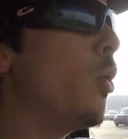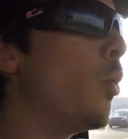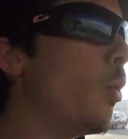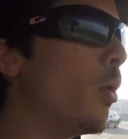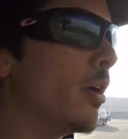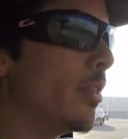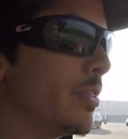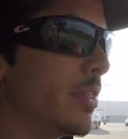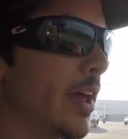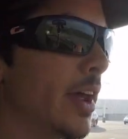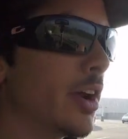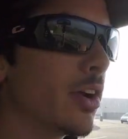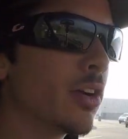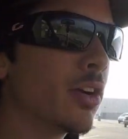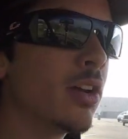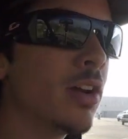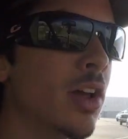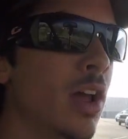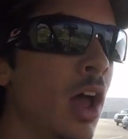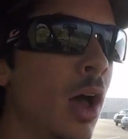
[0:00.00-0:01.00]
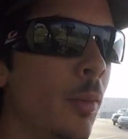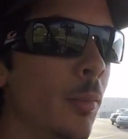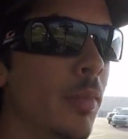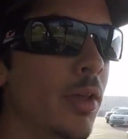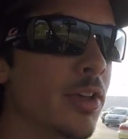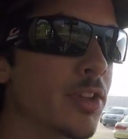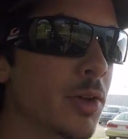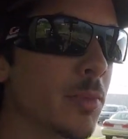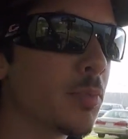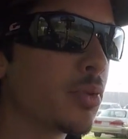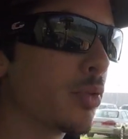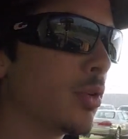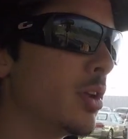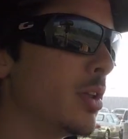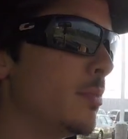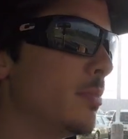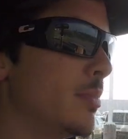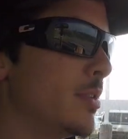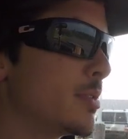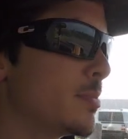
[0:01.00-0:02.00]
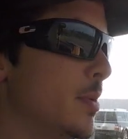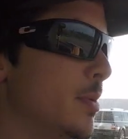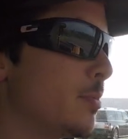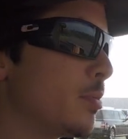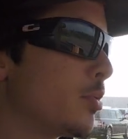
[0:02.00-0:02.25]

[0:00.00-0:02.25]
one there. But it's been